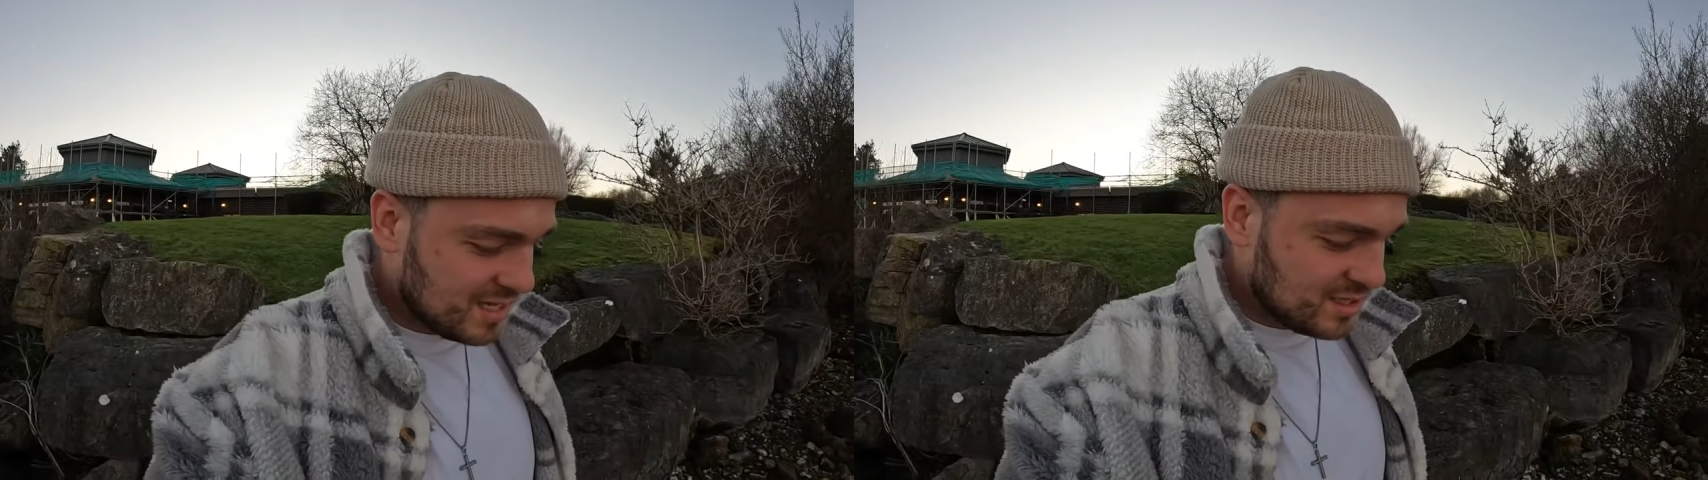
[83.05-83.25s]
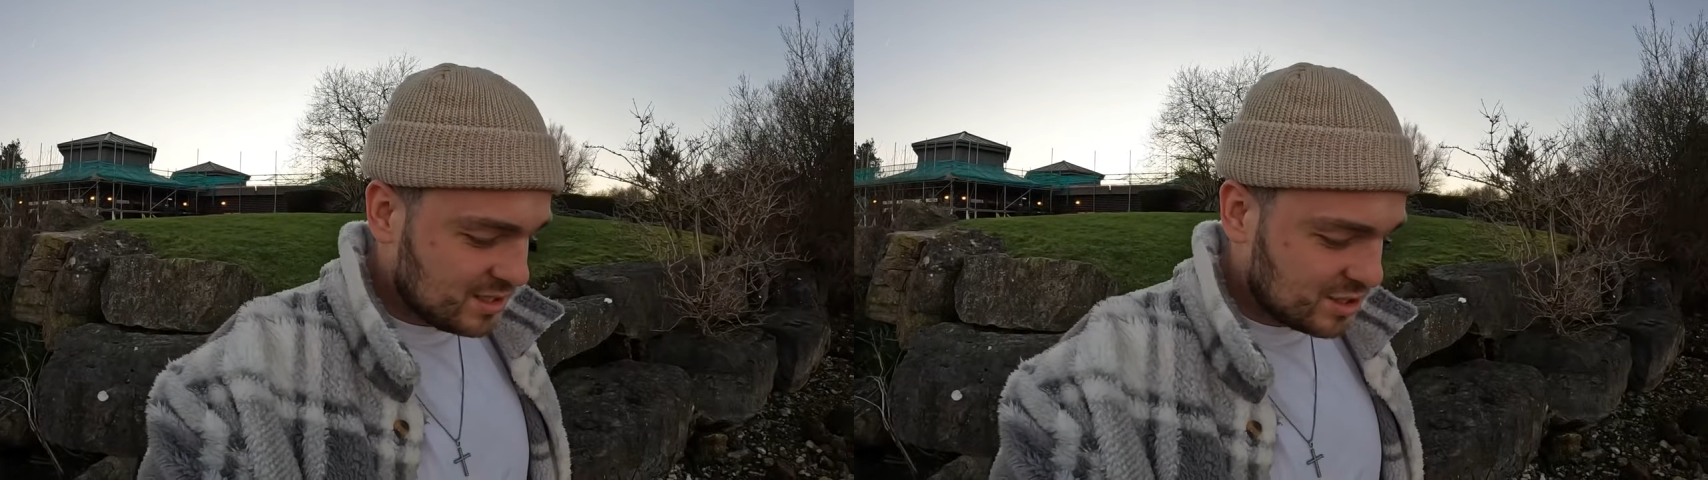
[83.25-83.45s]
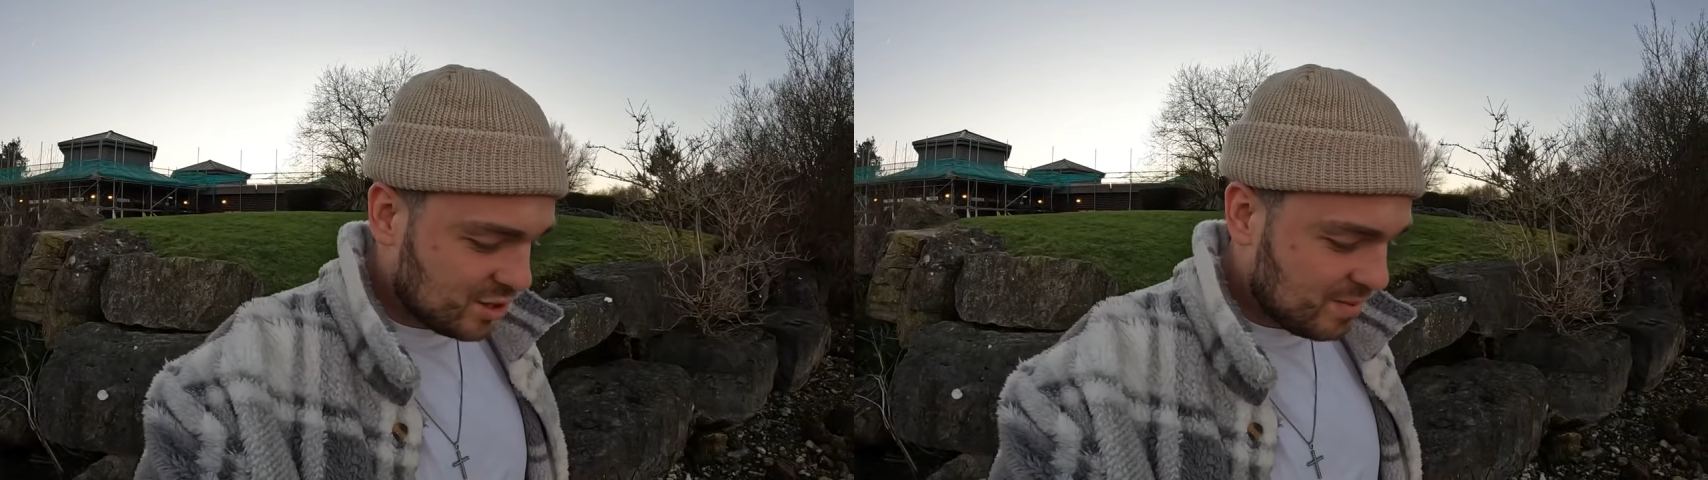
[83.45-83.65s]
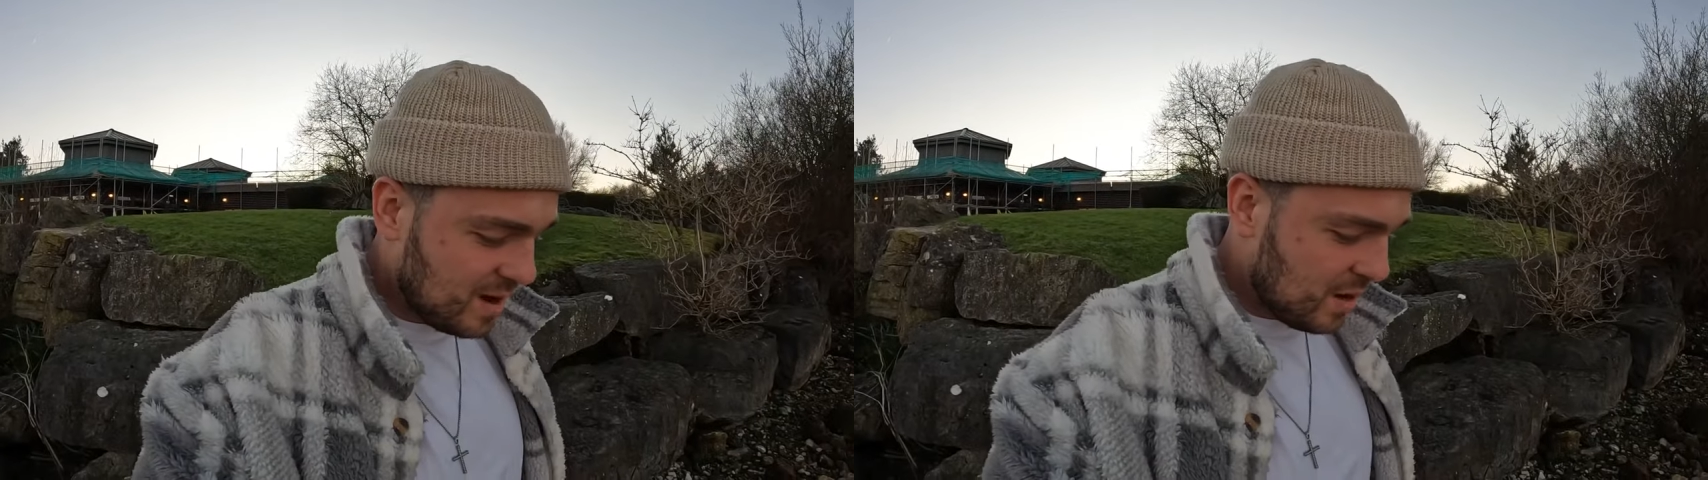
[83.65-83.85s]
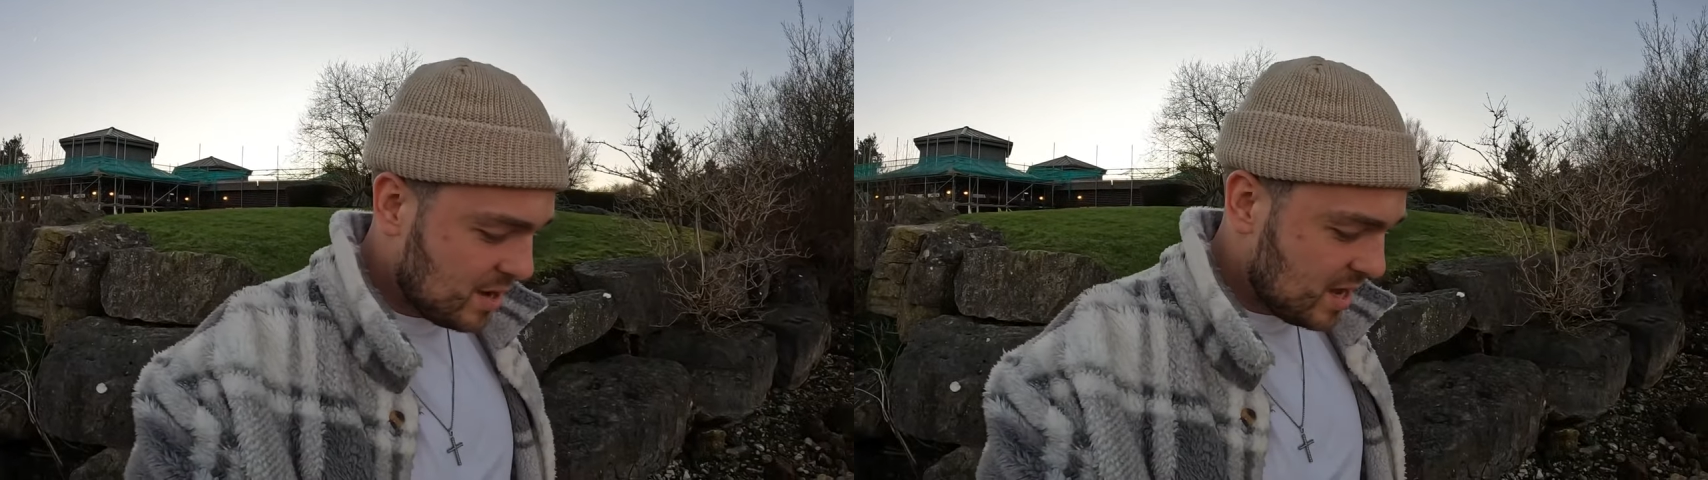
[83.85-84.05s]
to just come
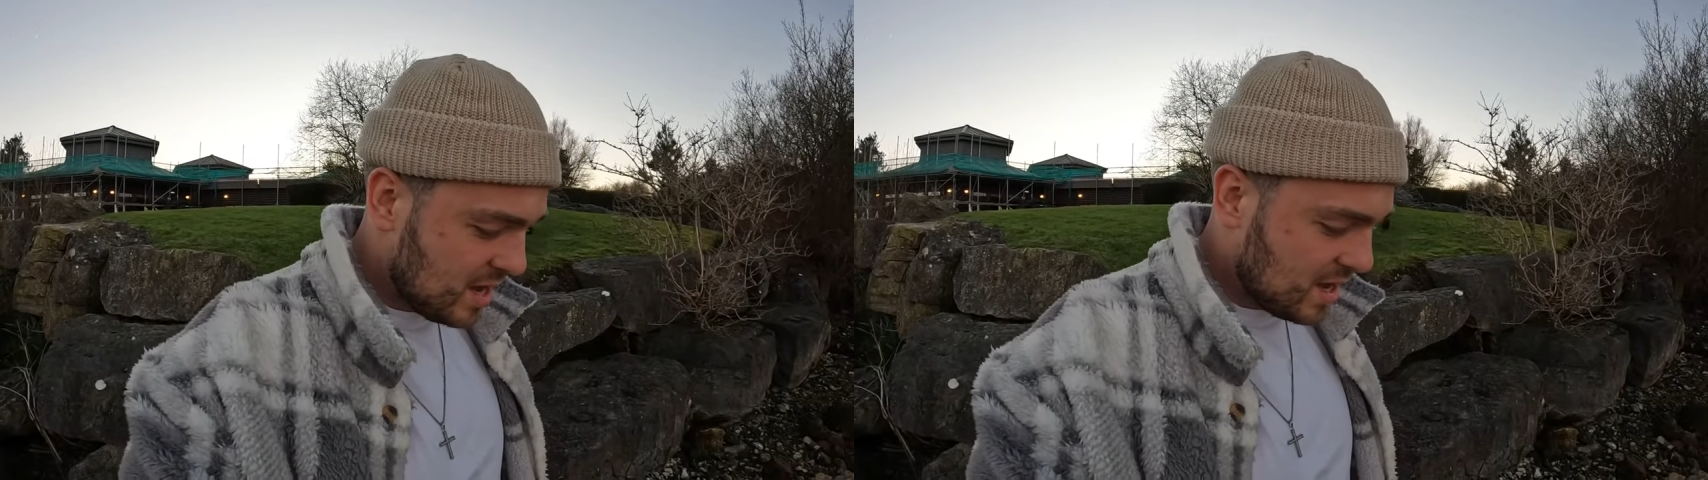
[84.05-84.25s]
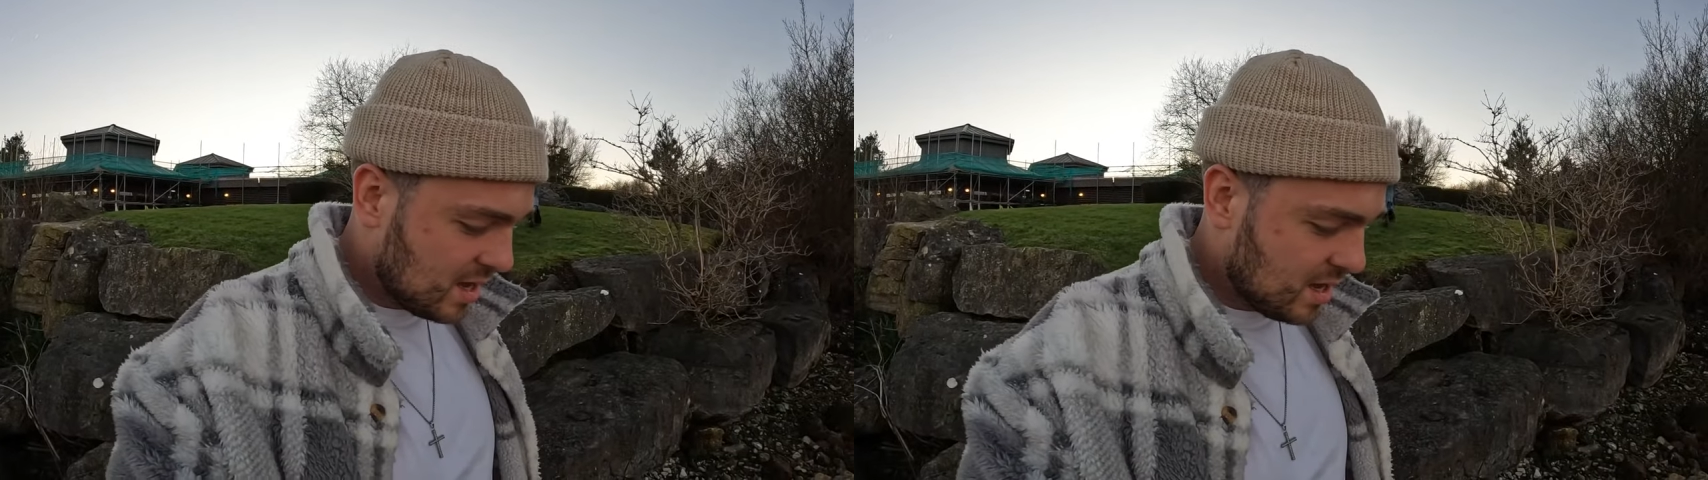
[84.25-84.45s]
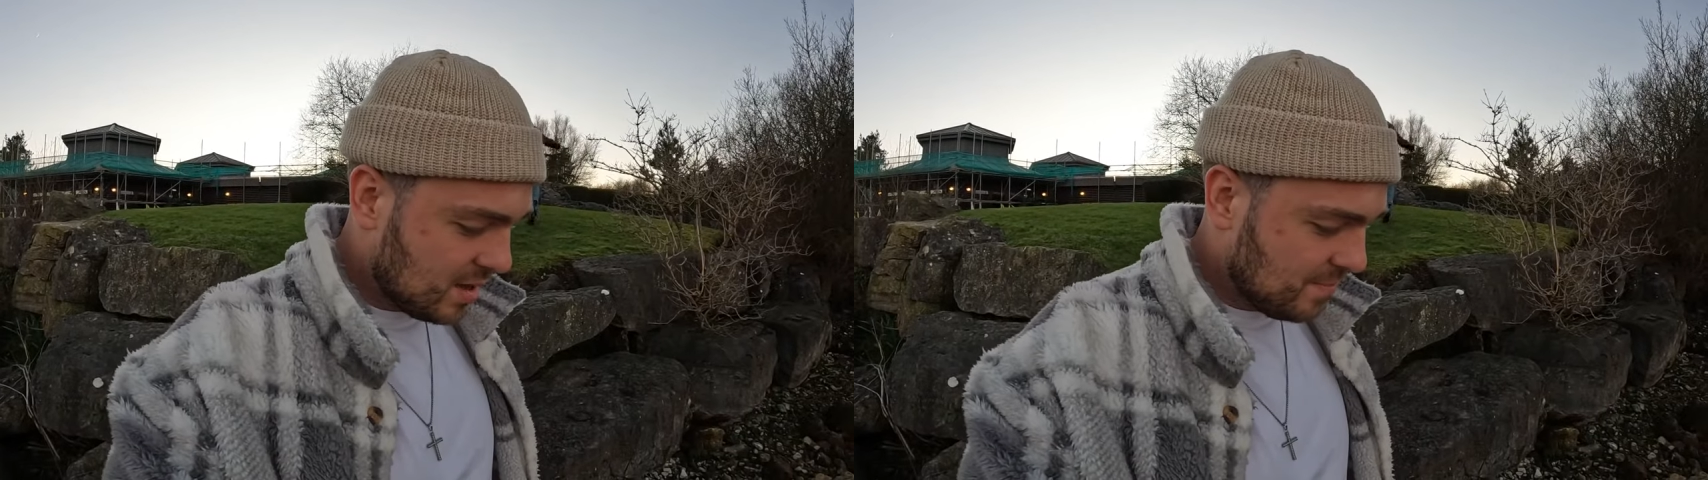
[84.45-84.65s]
out here.